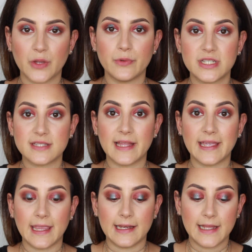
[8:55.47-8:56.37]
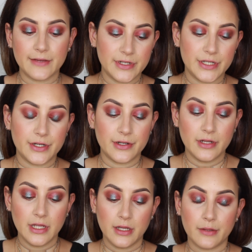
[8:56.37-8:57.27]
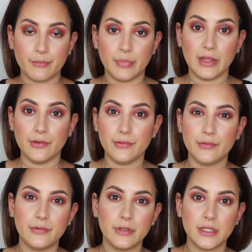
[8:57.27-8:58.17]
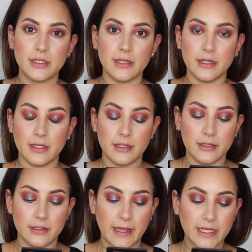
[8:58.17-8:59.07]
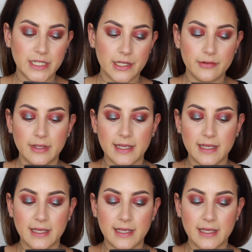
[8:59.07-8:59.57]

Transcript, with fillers: which is like a lavender blue uh, eyeshadow.